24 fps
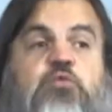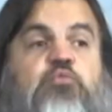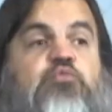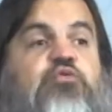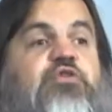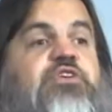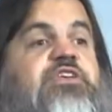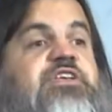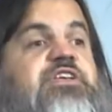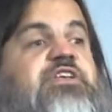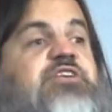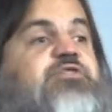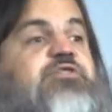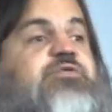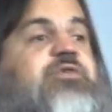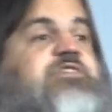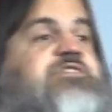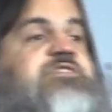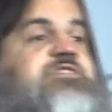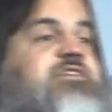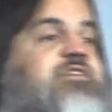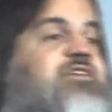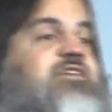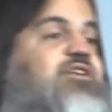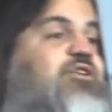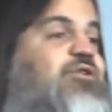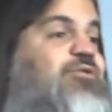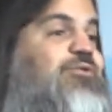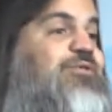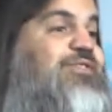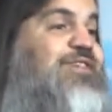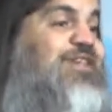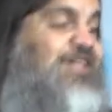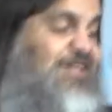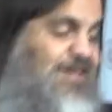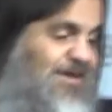that are pretty interesting,
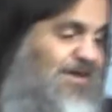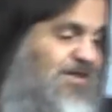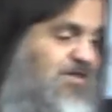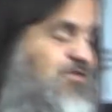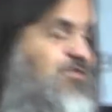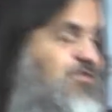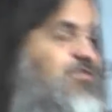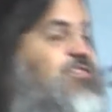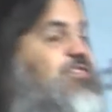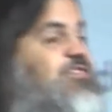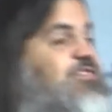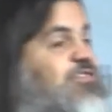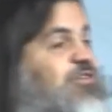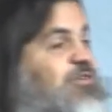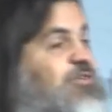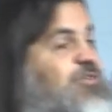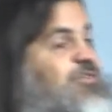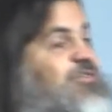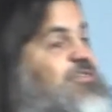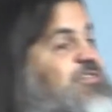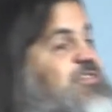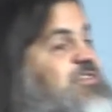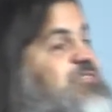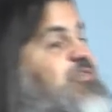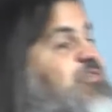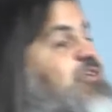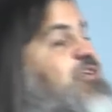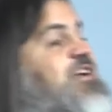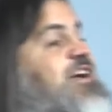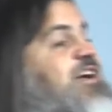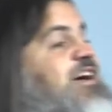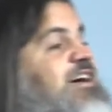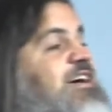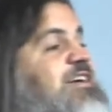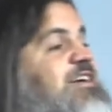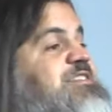where they think learners of all
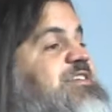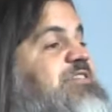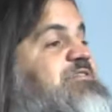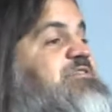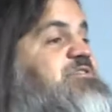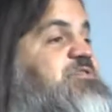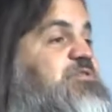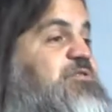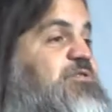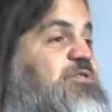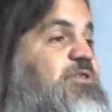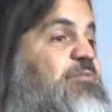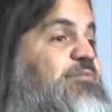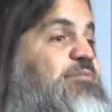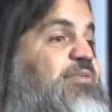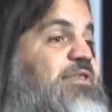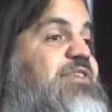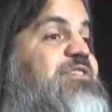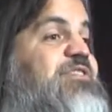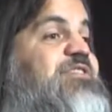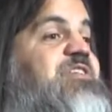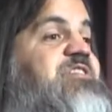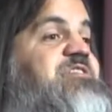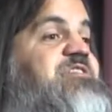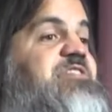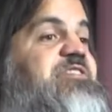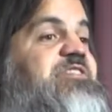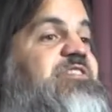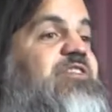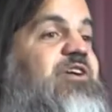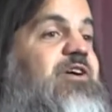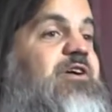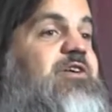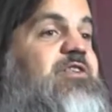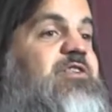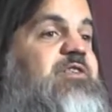kinds have certain abilities
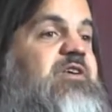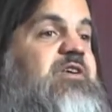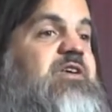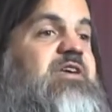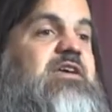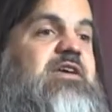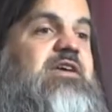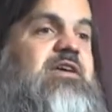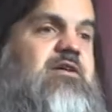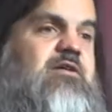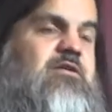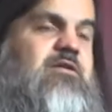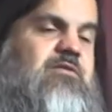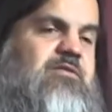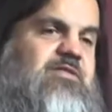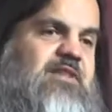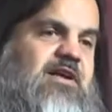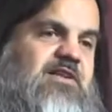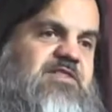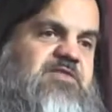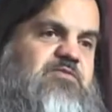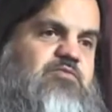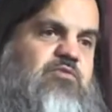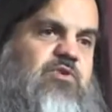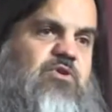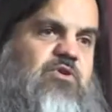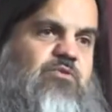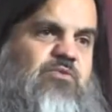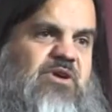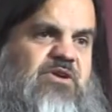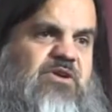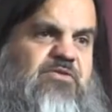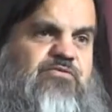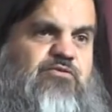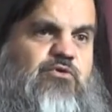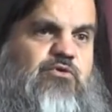and laws. That's one
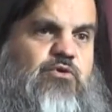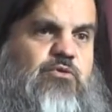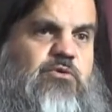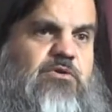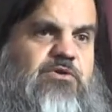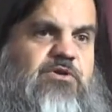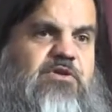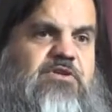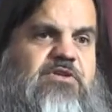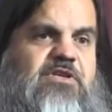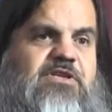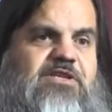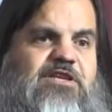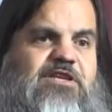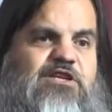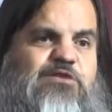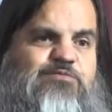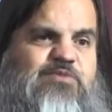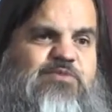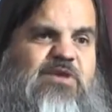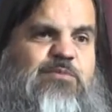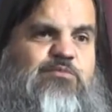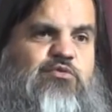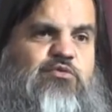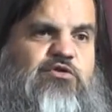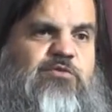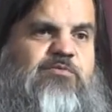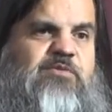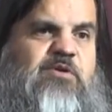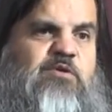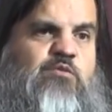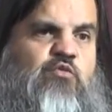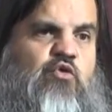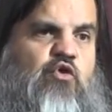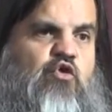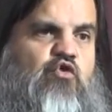way forward, to teach people to
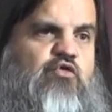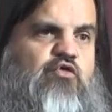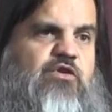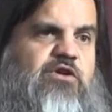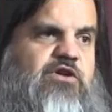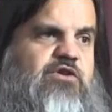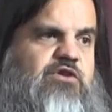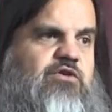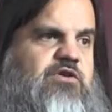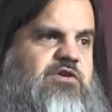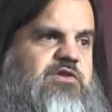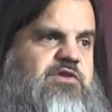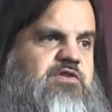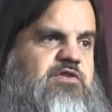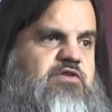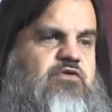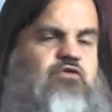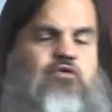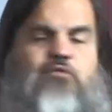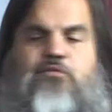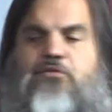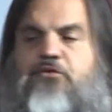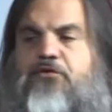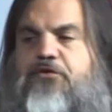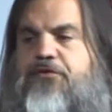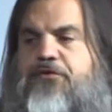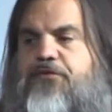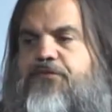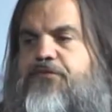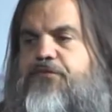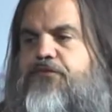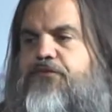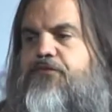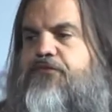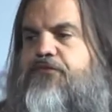be more critical consumers.